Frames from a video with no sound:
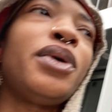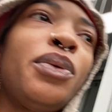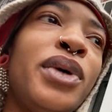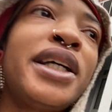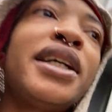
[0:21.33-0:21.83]

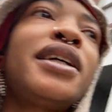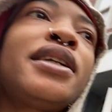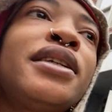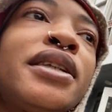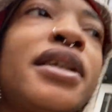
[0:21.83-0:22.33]
what it
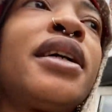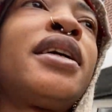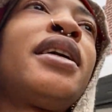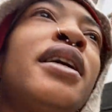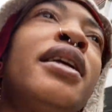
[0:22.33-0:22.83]
is.
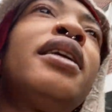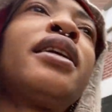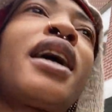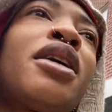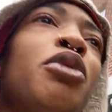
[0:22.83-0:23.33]

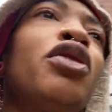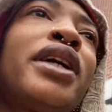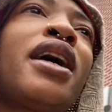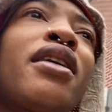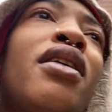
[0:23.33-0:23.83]
Gotta move
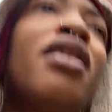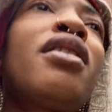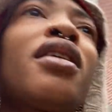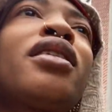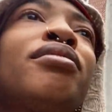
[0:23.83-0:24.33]
that
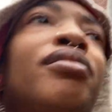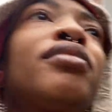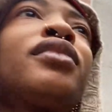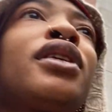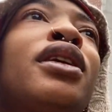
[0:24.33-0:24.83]
car.
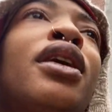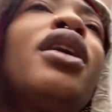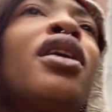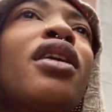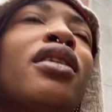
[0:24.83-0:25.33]

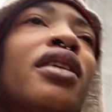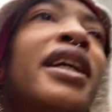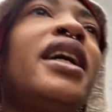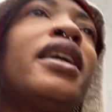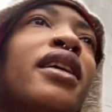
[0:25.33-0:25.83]
Or er,
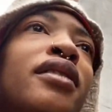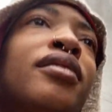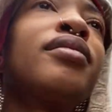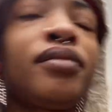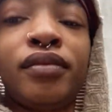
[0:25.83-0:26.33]
day.
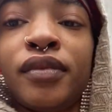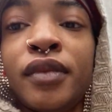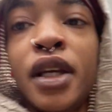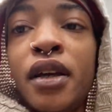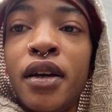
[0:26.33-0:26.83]

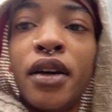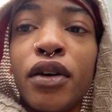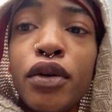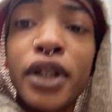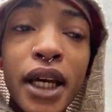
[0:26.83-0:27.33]

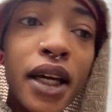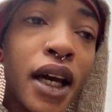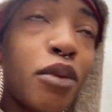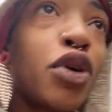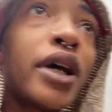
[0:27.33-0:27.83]
Or er, day. Every day
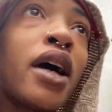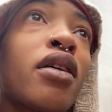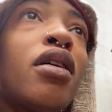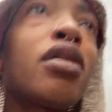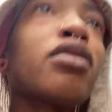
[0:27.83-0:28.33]
gotta move that
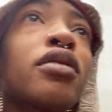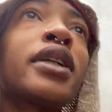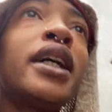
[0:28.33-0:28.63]
car.